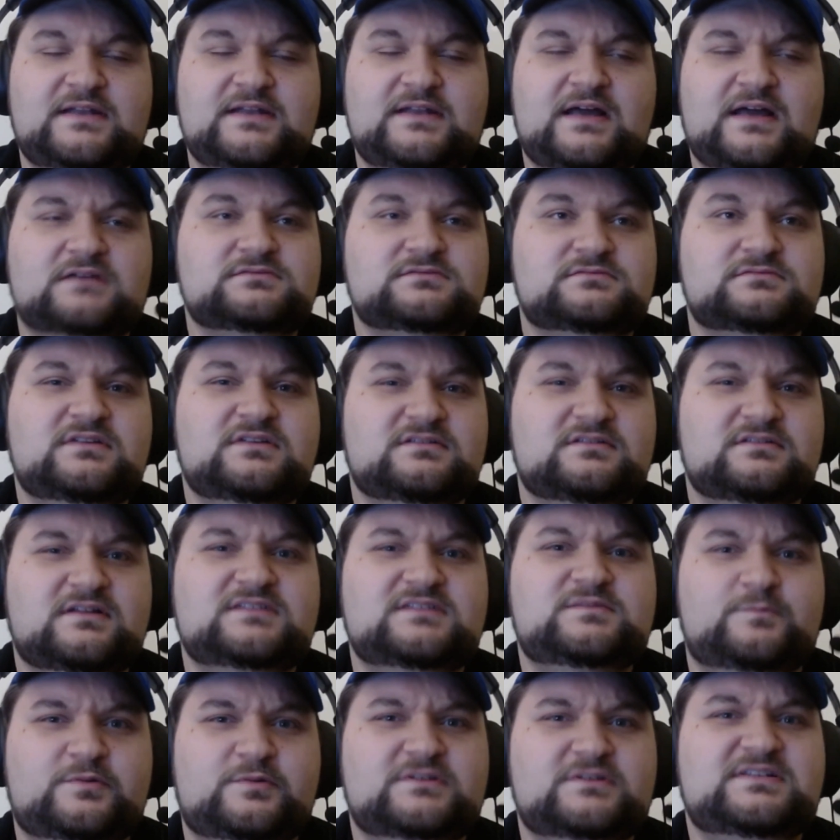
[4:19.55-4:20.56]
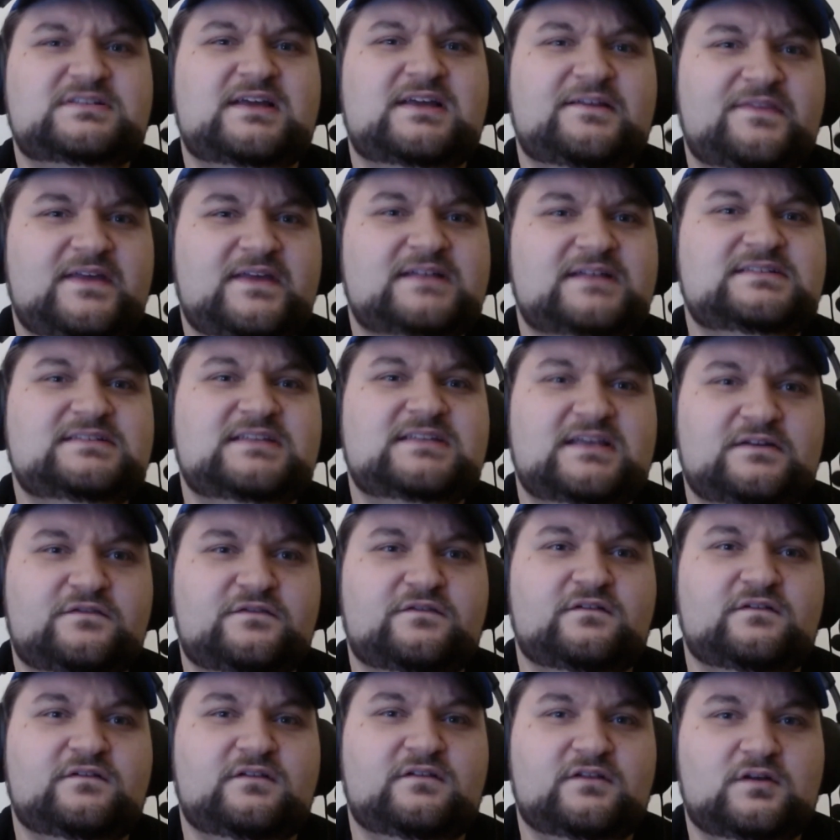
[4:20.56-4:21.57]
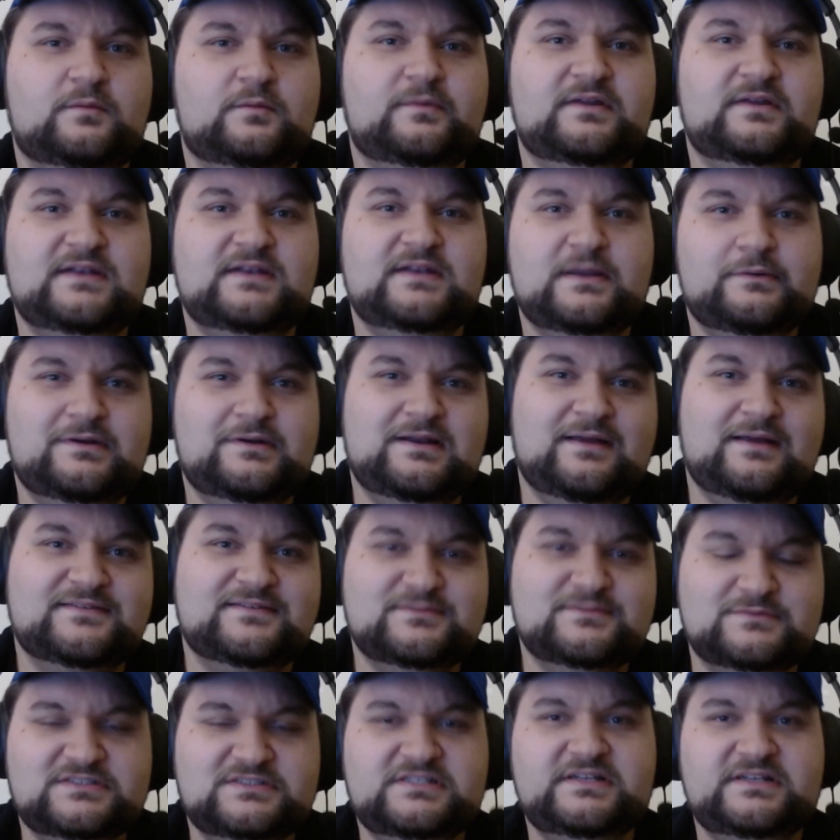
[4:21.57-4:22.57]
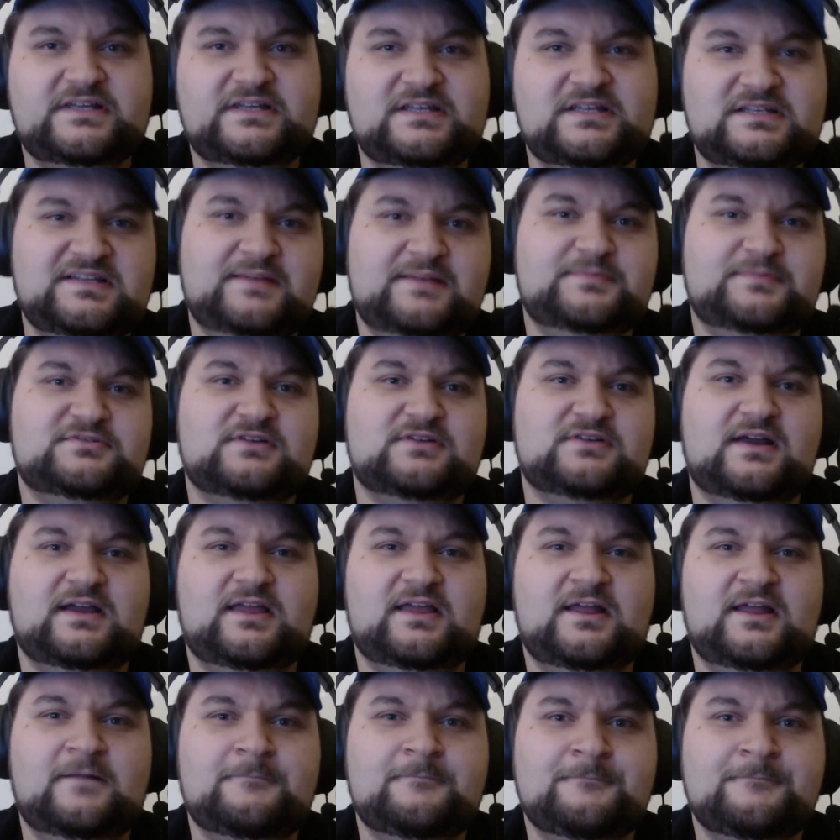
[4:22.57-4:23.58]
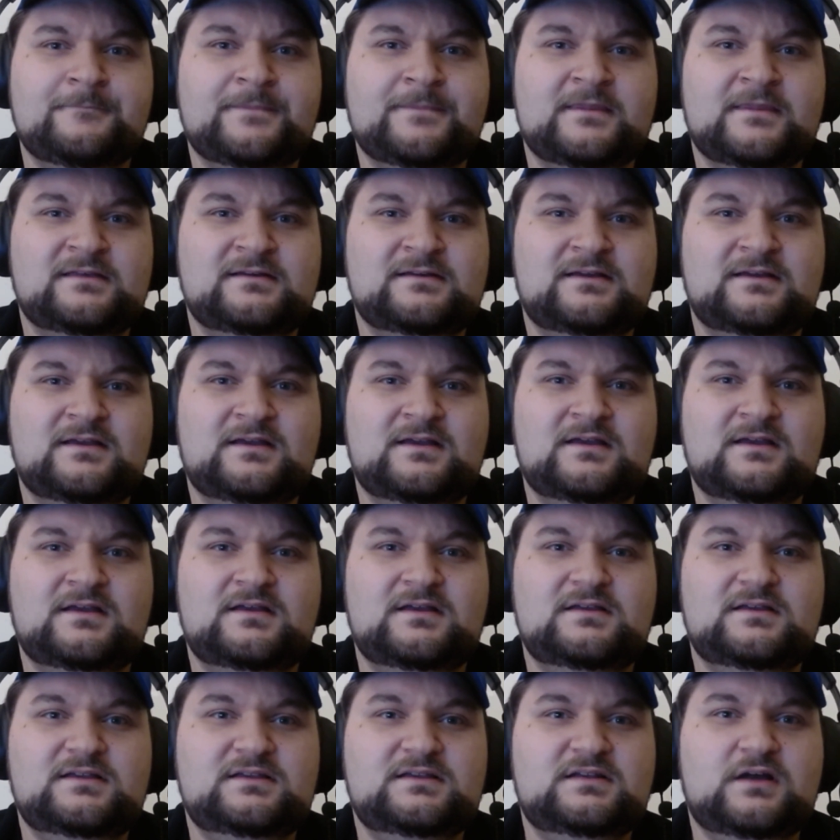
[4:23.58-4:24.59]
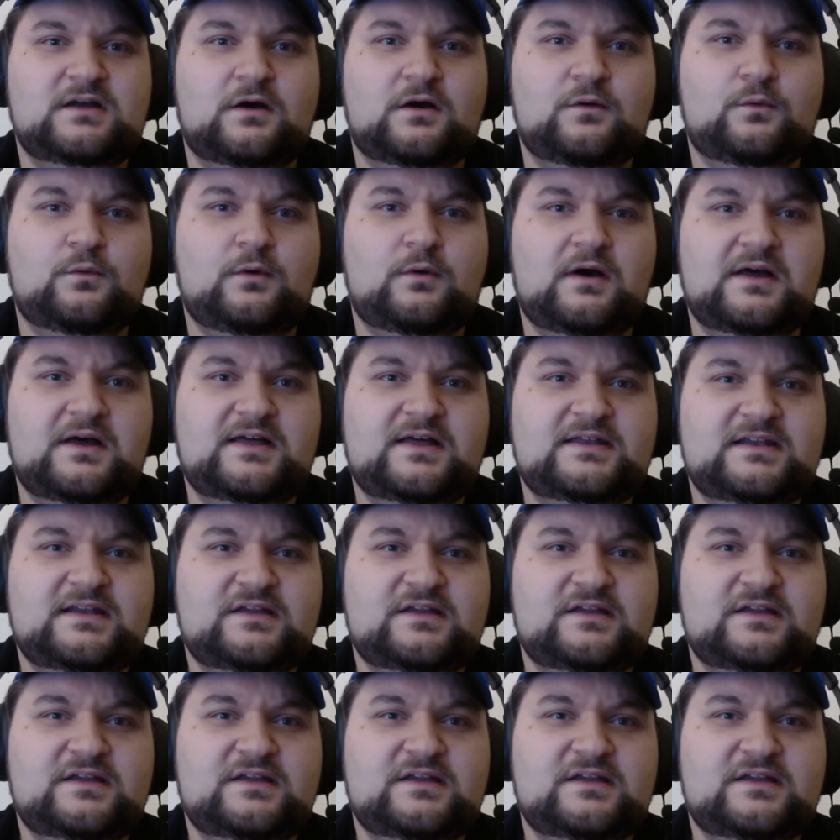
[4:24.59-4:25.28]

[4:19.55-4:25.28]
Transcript: Now, let's pretend they did for a little bit. Now, we didn't have some cheeky deep striking. You know what?